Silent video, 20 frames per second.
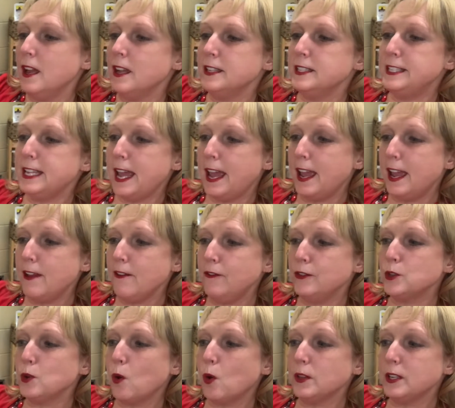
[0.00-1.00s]
Dave
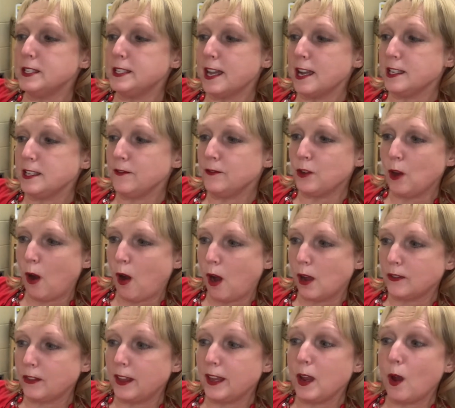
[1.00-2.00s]
told Detective Dog
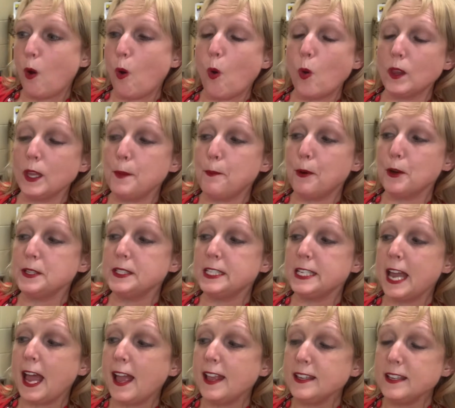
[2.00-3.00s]
that he only
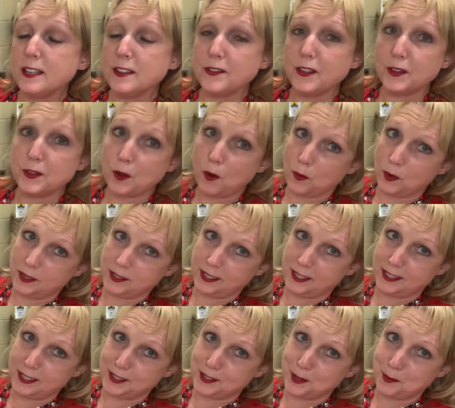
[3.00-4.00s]
pretended the donuts had
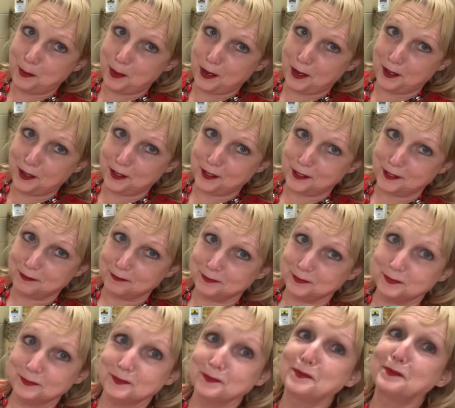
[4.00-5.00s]
disappeared.
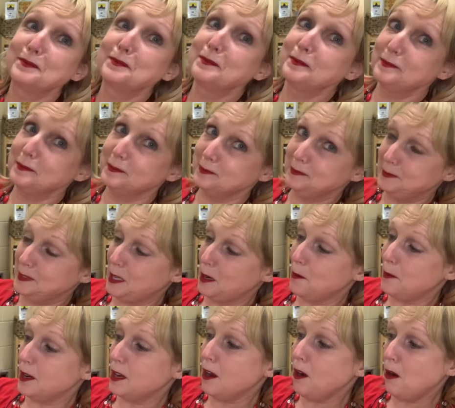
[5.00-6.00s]
There we
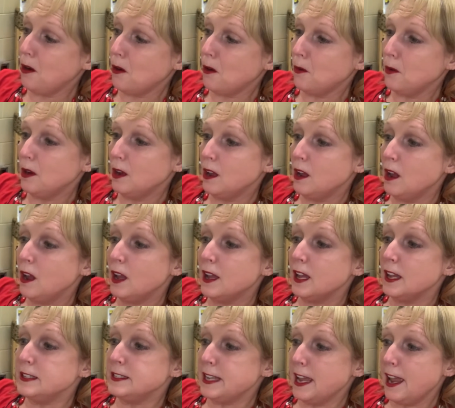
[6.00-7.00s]
go.
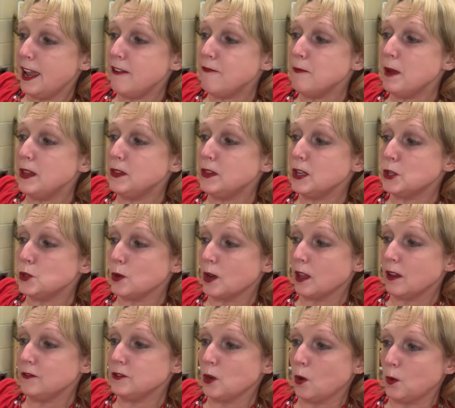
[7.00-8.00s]
Dave made the trail
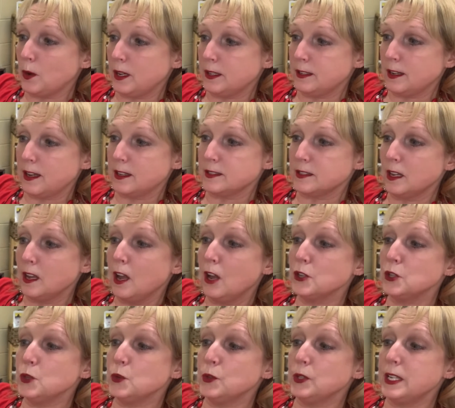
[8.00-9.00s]
of donut dust
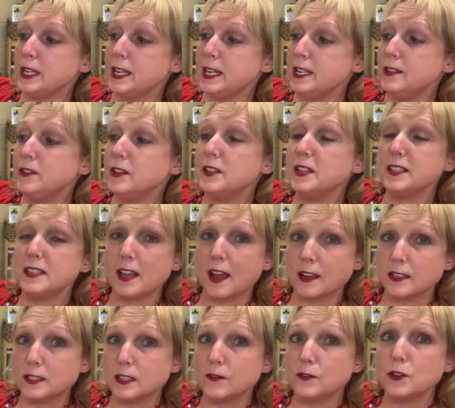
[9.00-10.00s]
to lead the
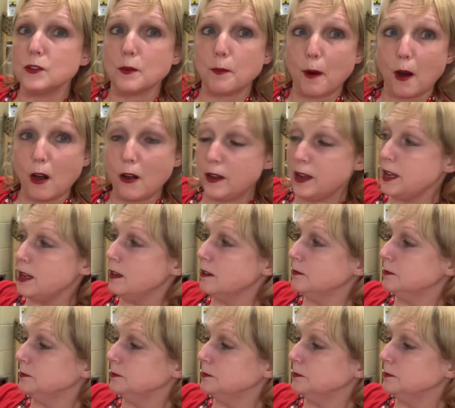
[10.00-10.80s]
detective to the party.